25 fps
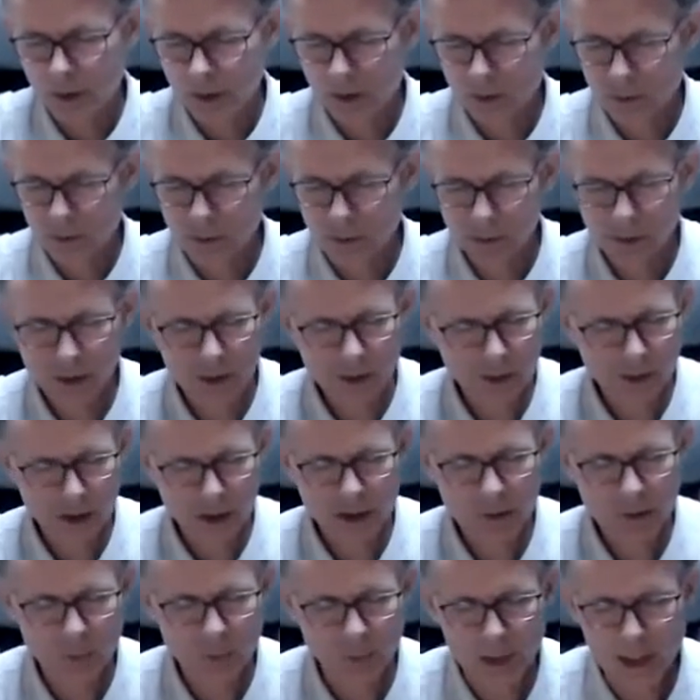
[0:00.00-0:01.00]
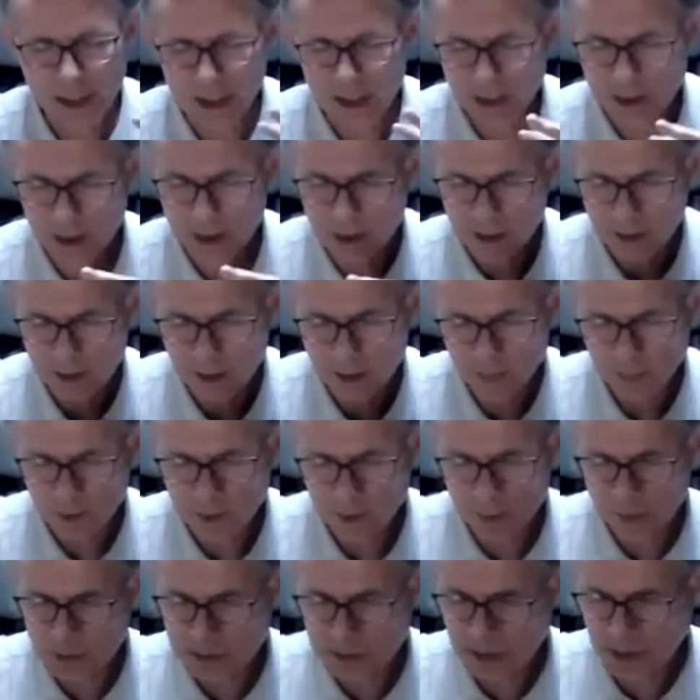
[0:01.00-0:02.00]
You can just play a little
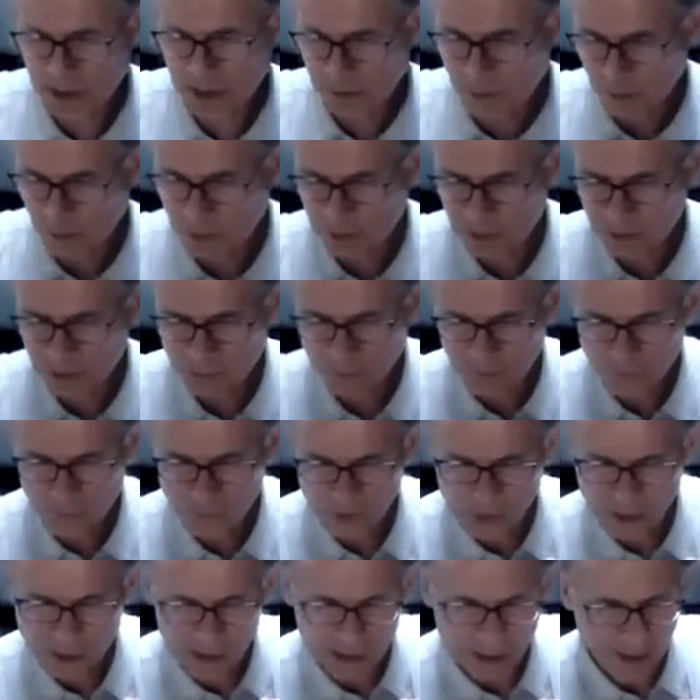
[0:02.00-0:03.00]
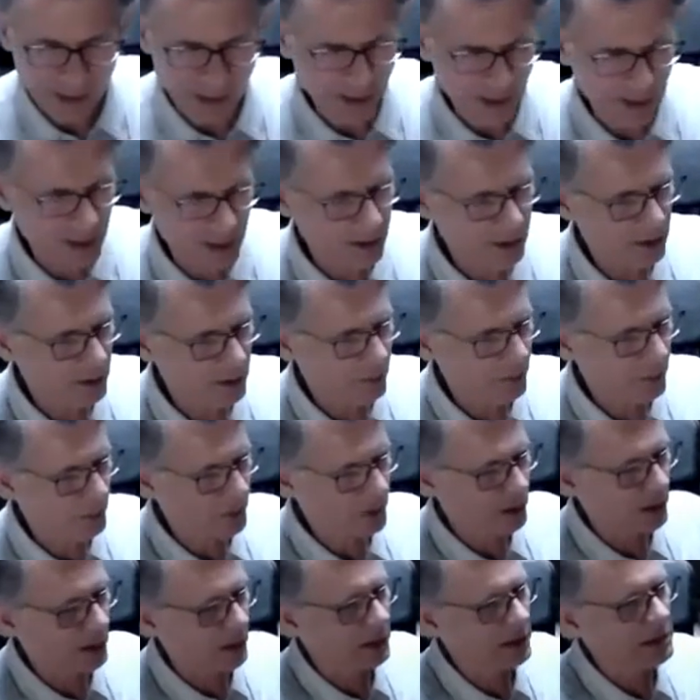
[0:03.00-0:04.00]
bit with that, with the figure eight,
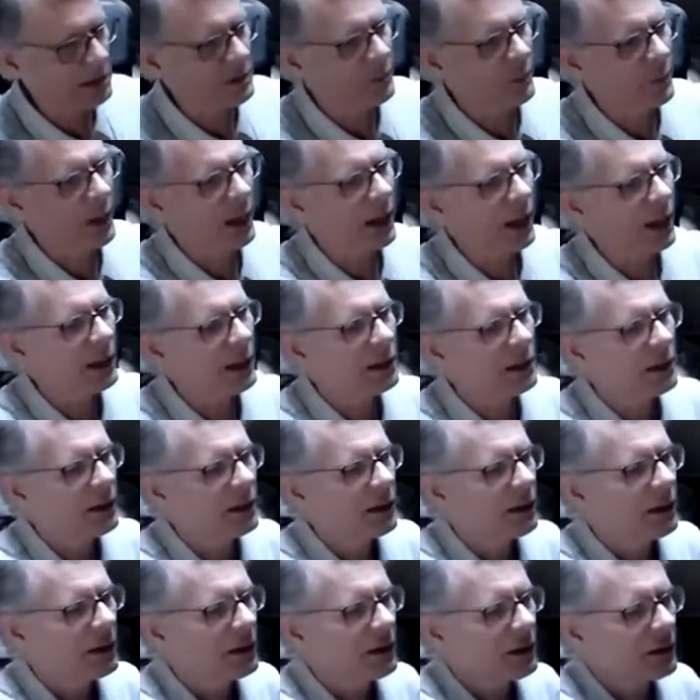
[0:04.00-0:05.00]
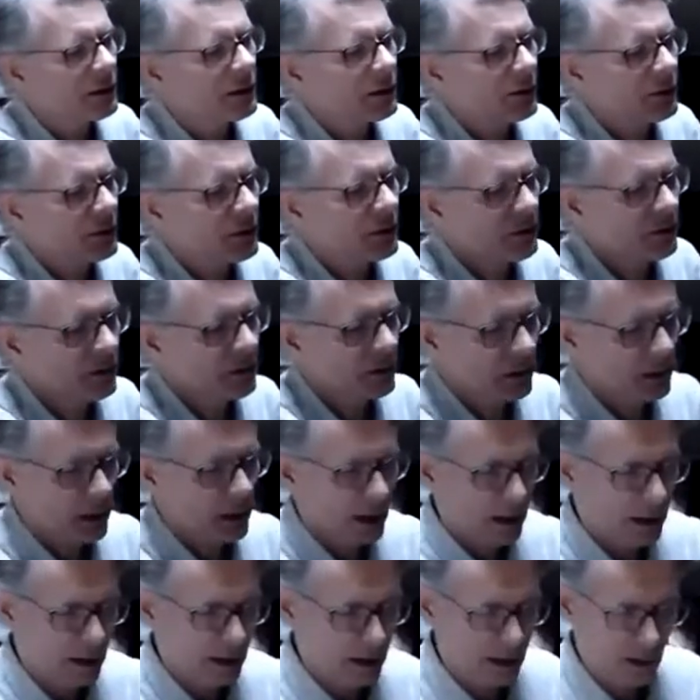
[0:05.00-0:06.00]
with the expanding
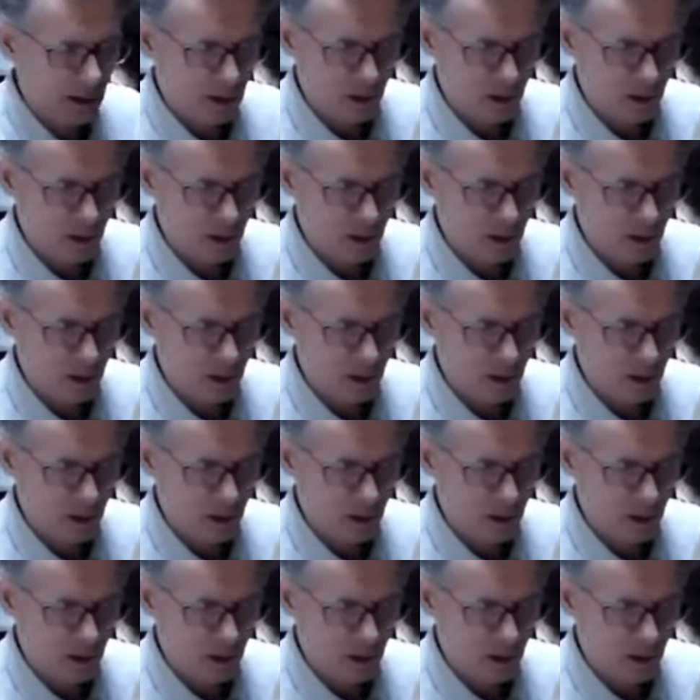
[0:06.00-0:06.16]
and the